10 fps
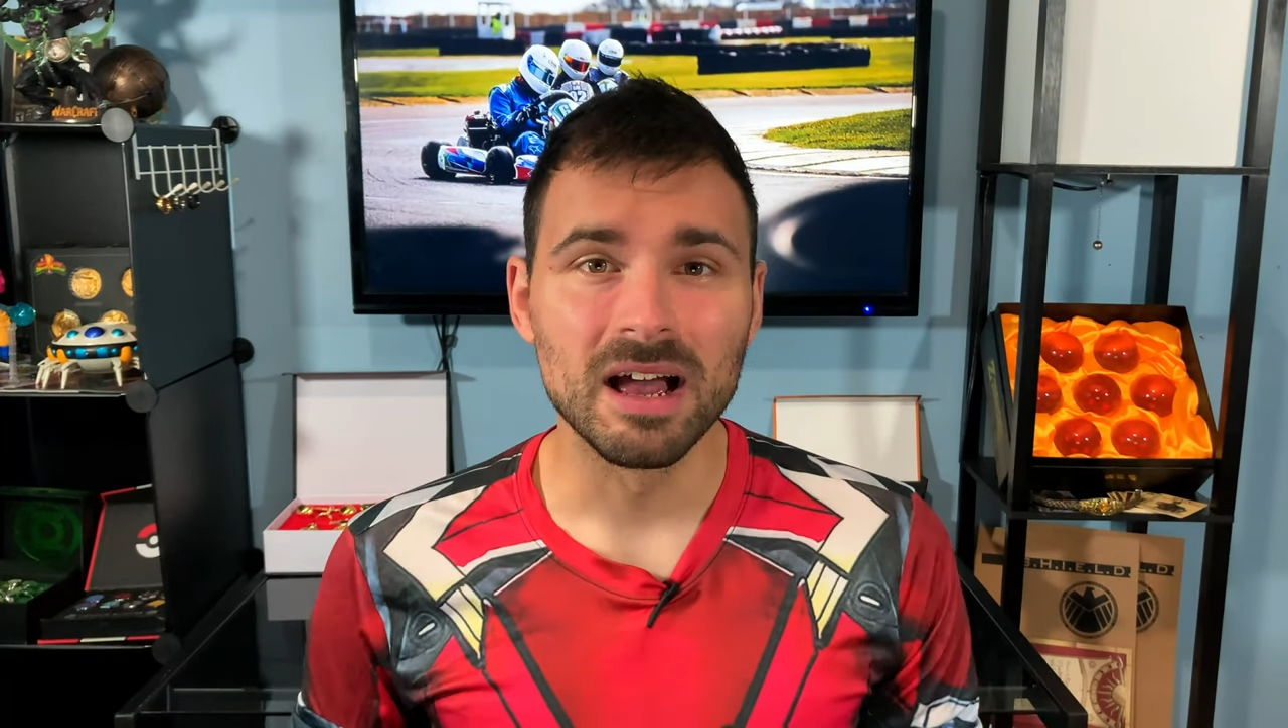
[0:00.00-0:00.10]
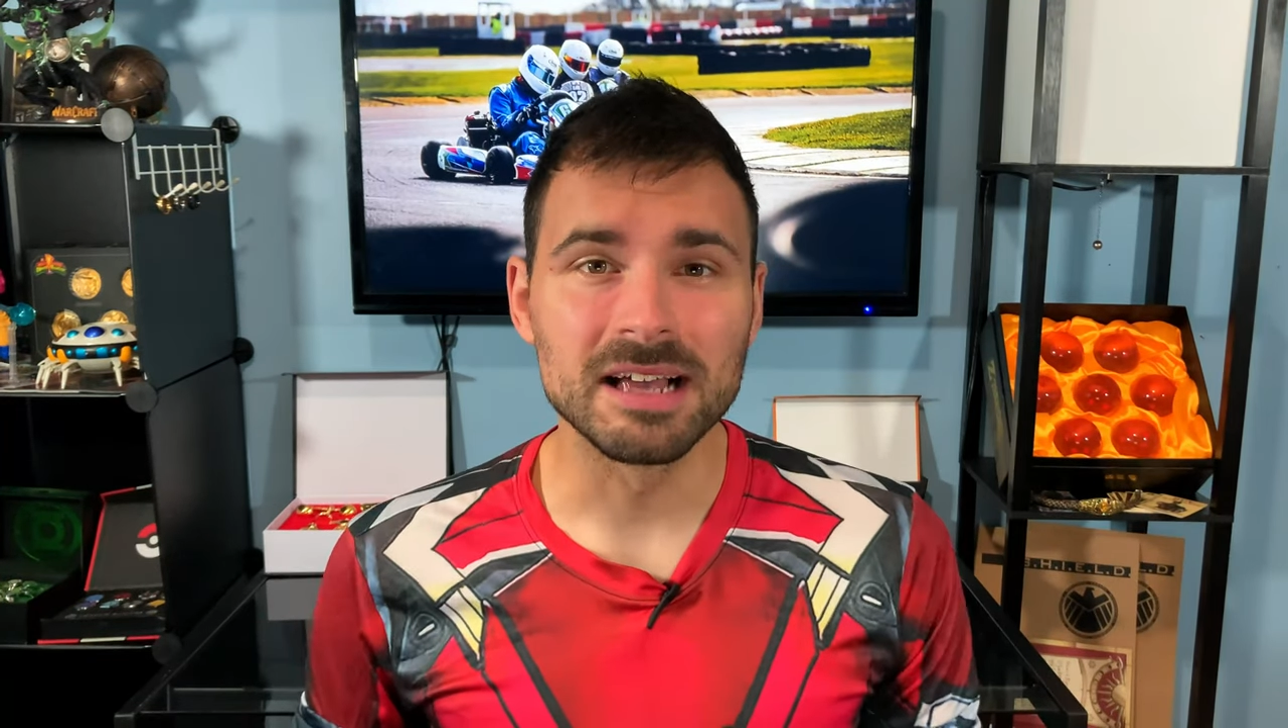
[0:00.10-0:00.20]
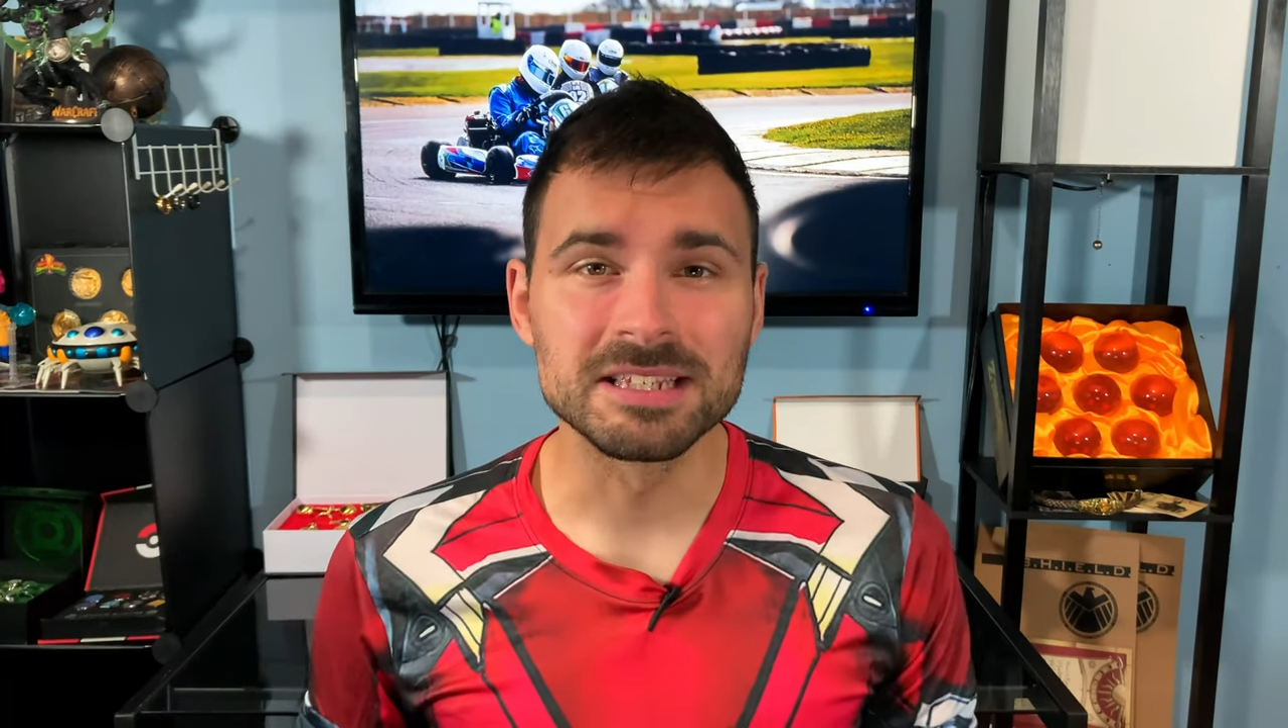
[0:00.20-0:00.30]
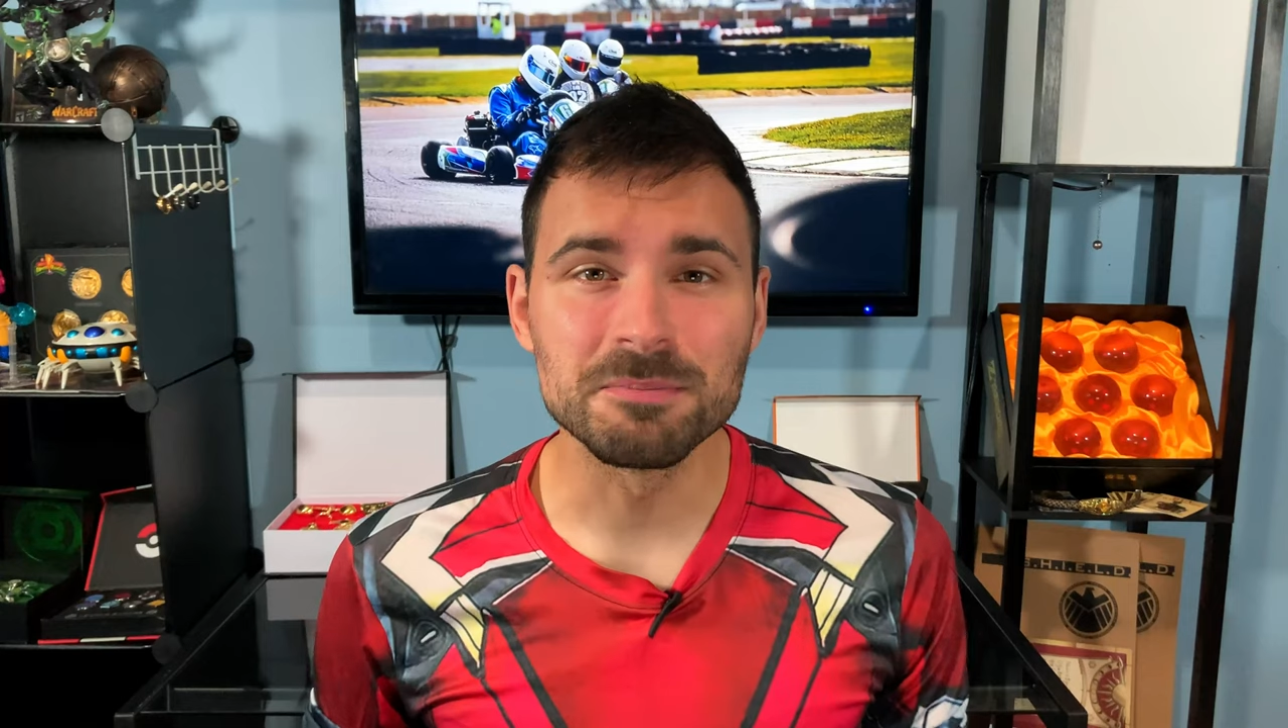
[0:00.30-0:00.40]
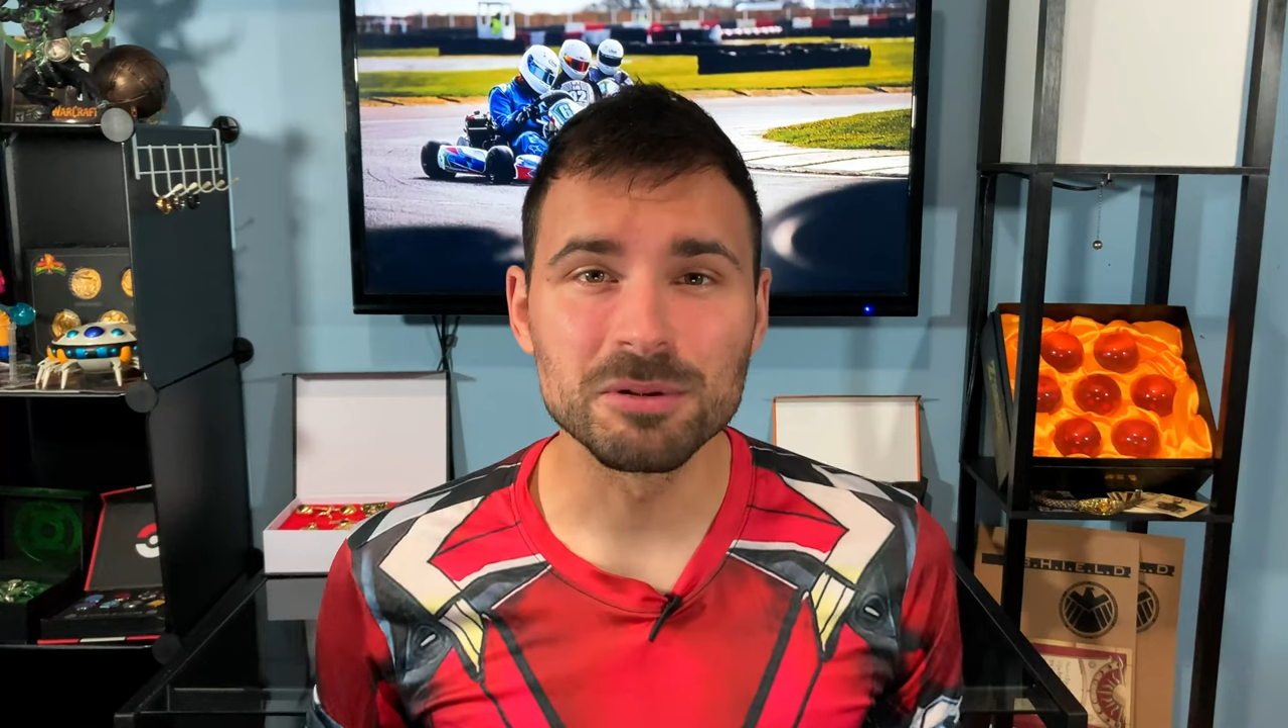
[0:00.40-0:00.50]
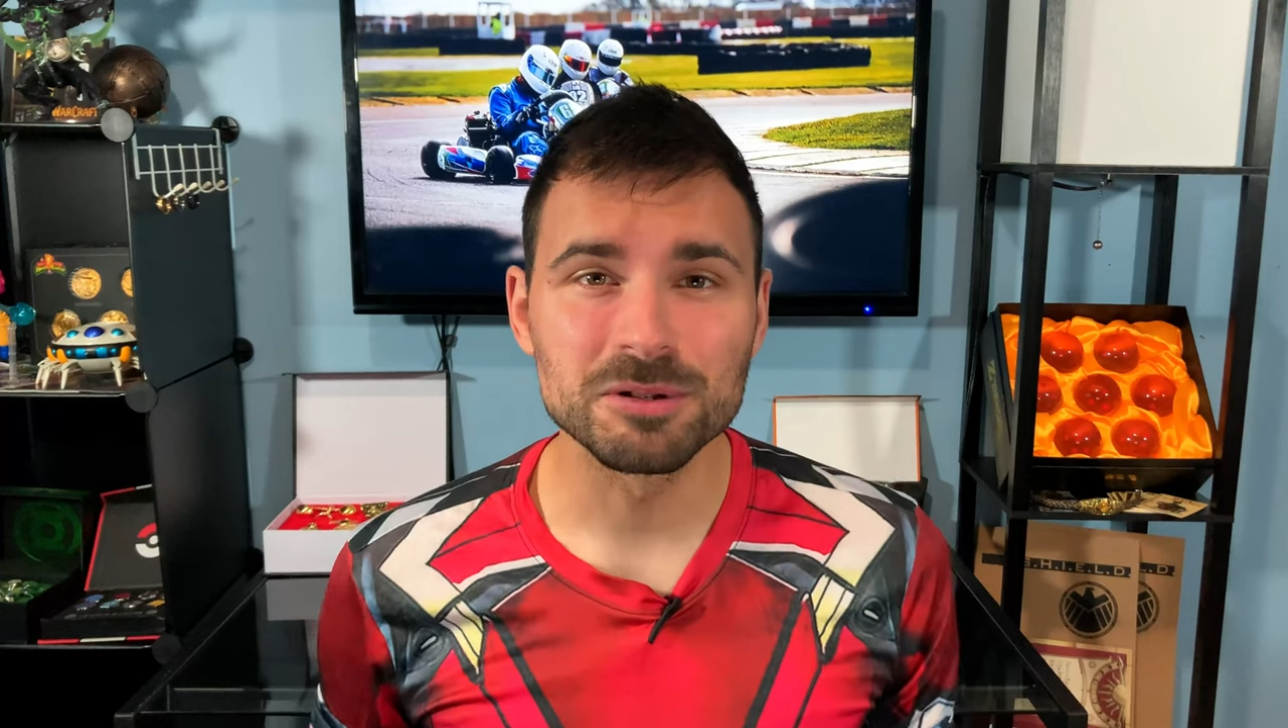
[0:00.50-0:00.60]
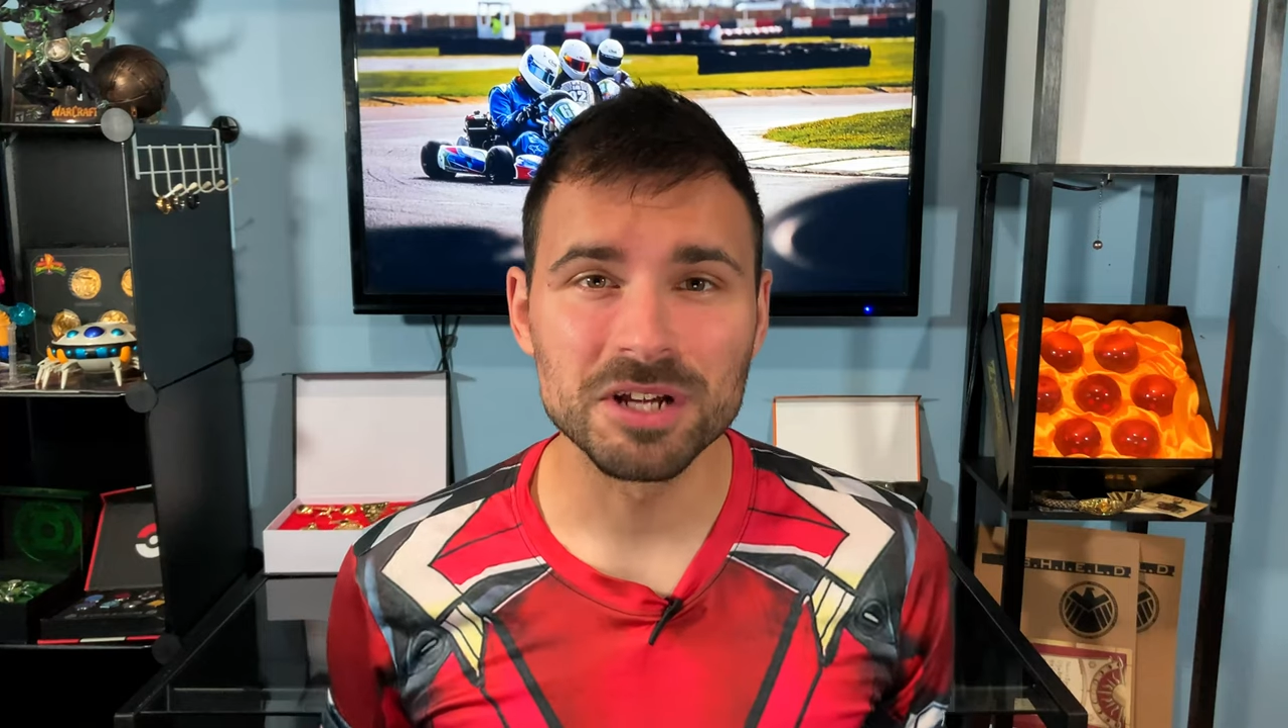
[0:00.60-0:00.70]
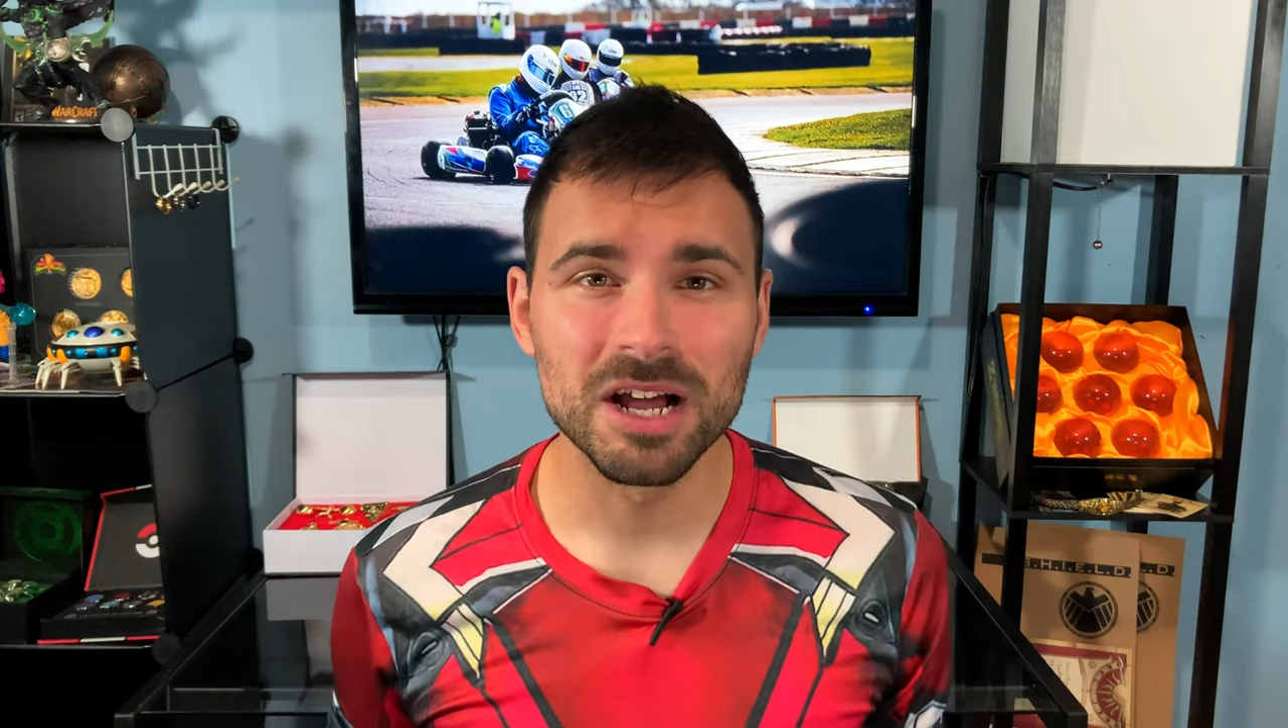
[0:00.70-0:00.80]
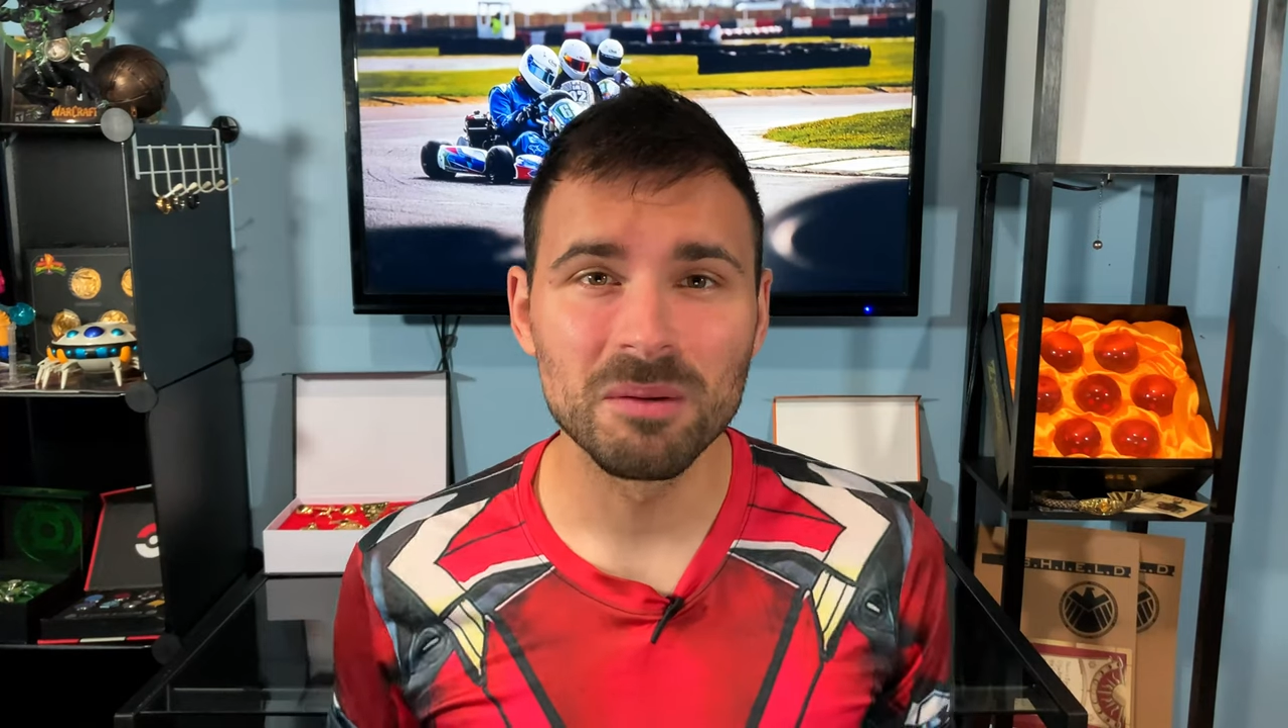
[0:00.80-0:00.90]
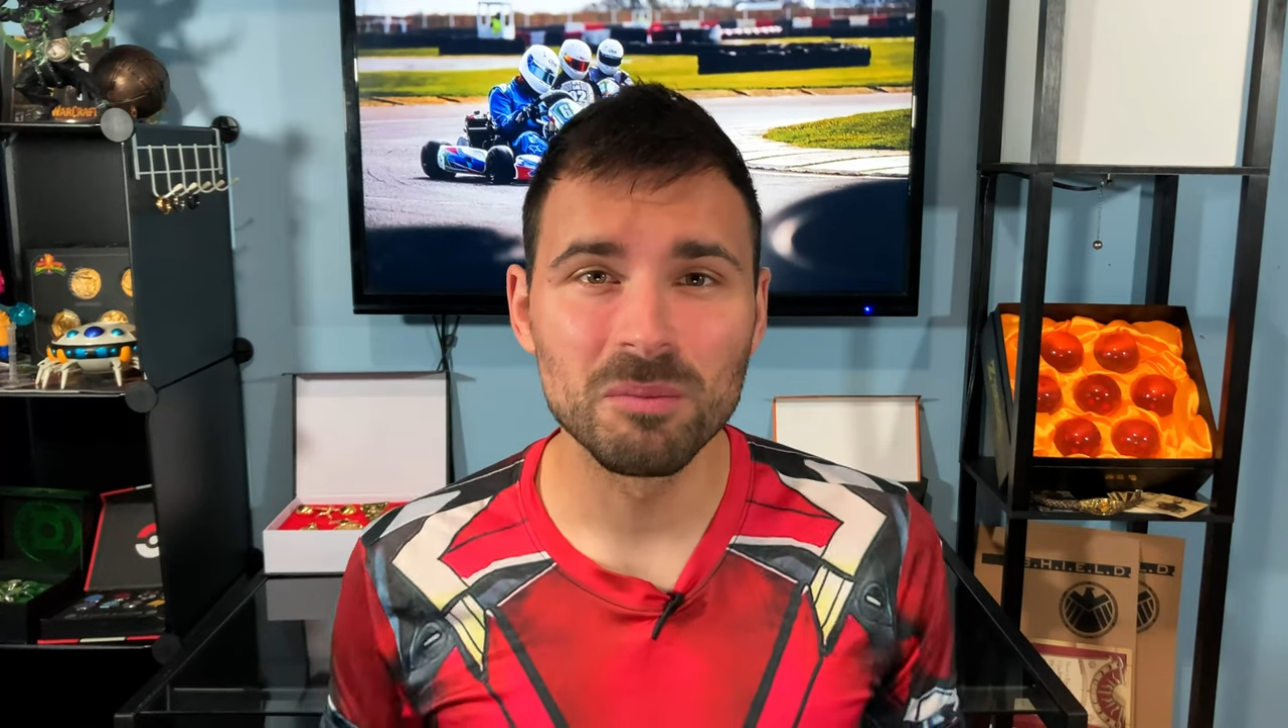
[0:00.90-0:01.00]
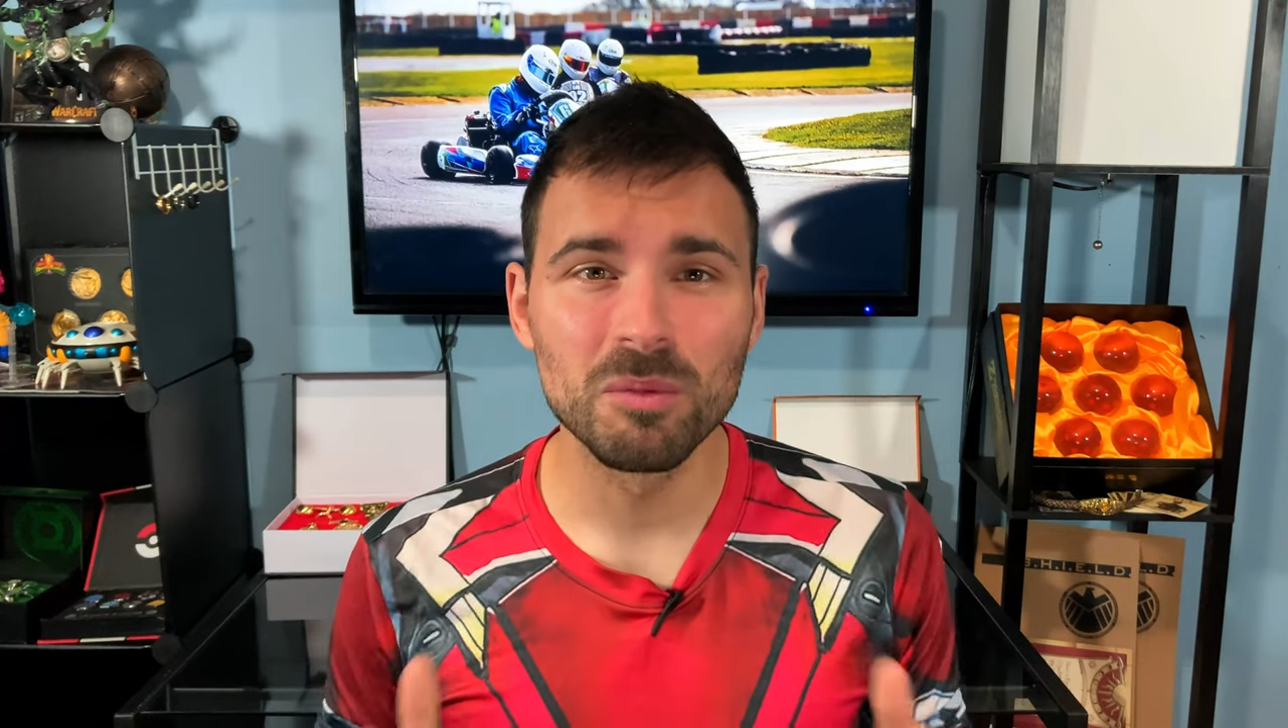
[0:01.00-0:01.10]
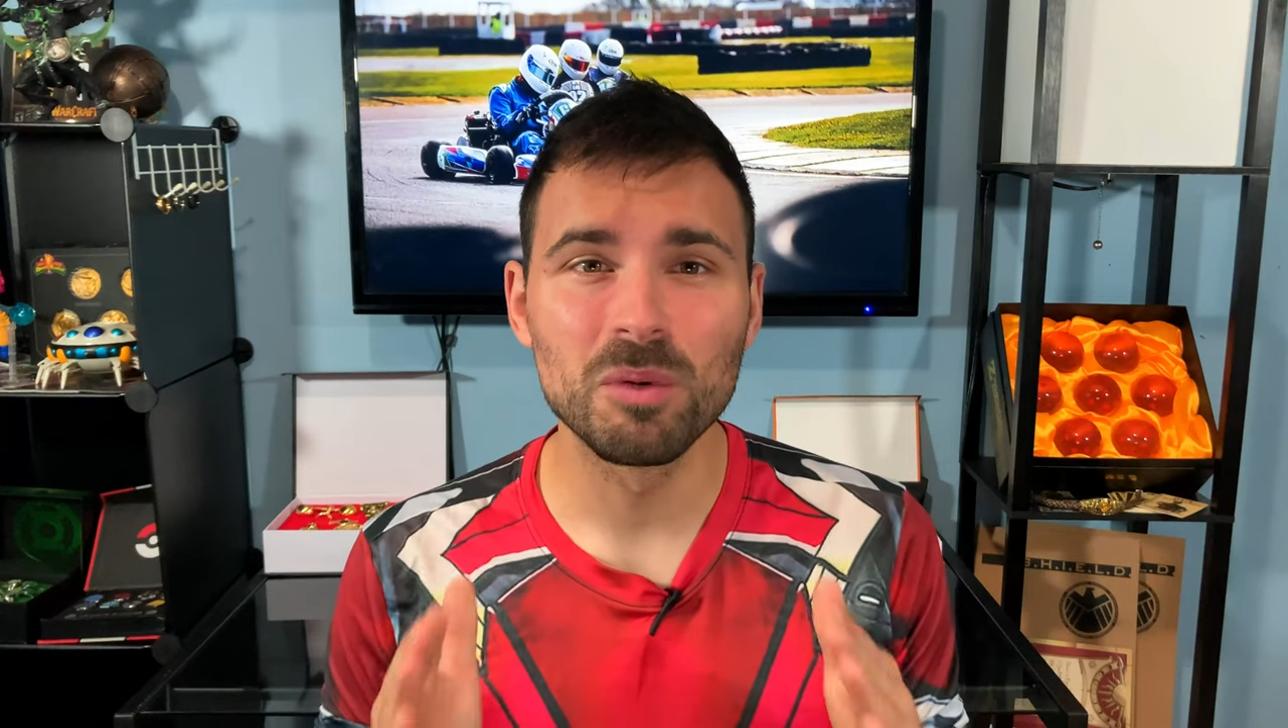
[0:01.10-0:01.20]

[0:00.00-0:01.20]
A simpler time